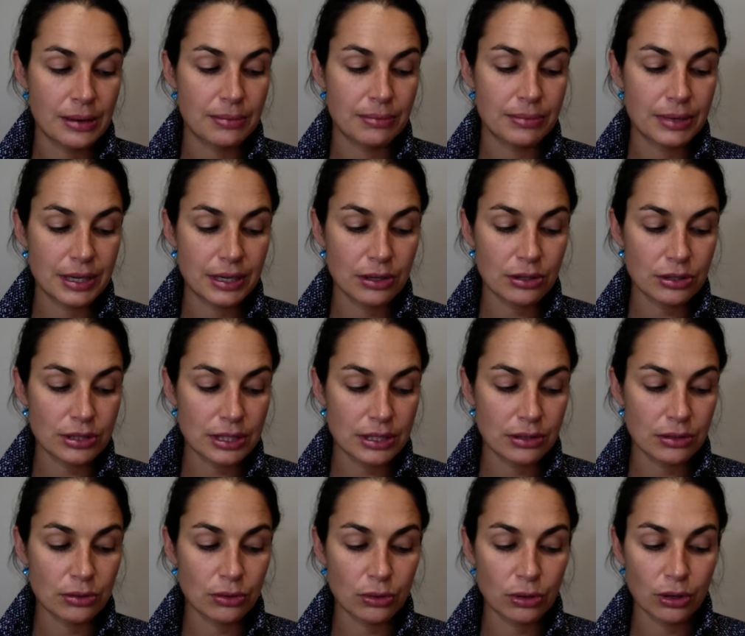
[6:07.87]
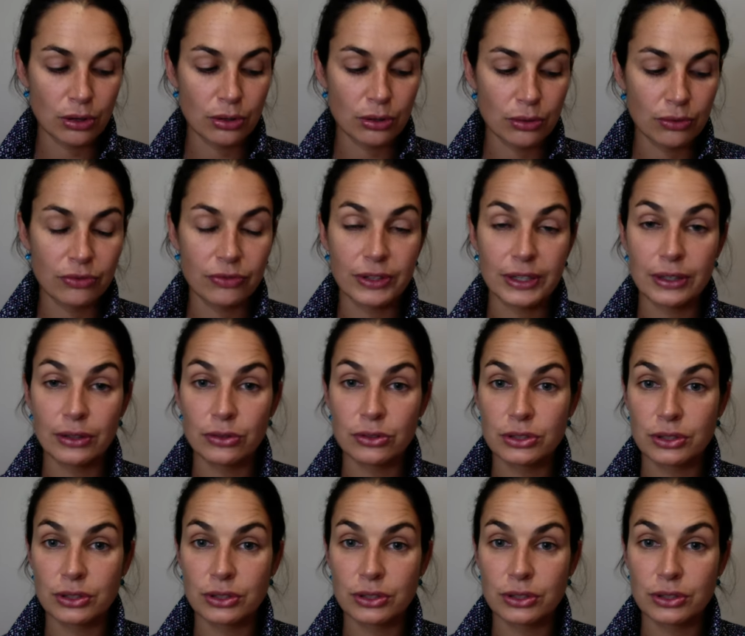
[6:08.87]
because it no longer feels